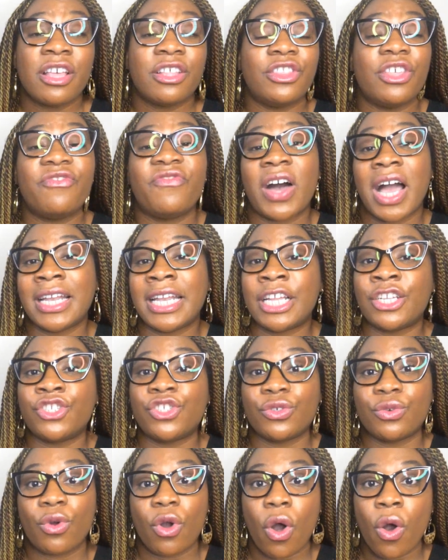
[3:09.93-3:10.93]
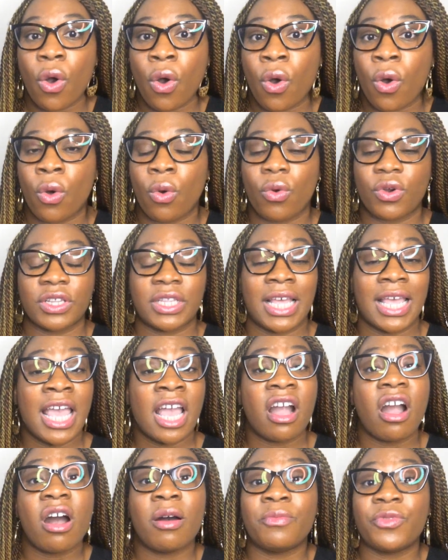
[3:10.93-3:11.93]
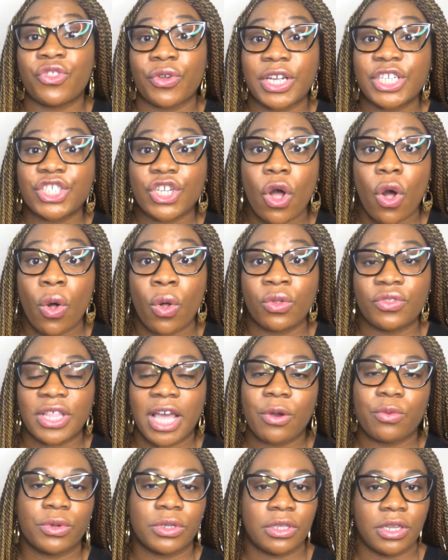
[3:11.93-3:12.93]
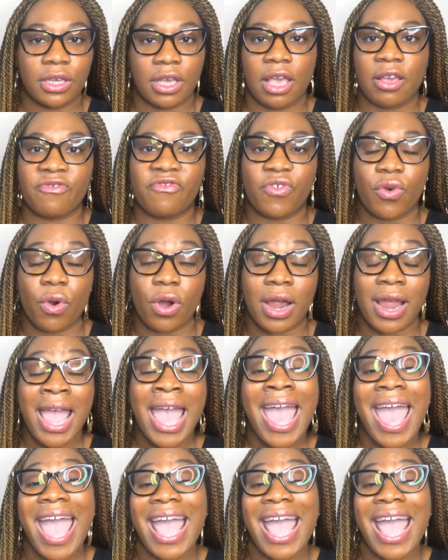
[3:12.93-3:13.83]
the financial goal or the income threshold that we're looking for.